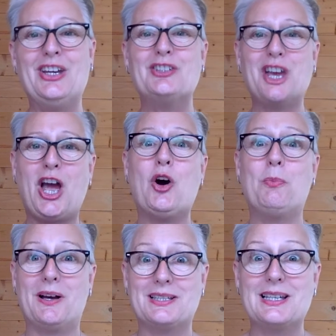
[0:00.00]
to
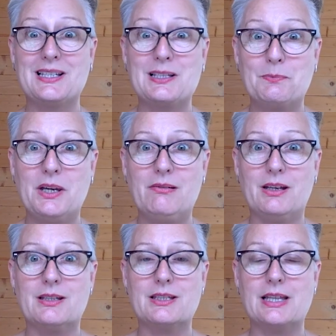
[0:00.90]
help us
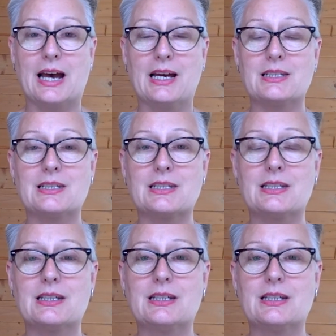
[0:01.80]
experience that.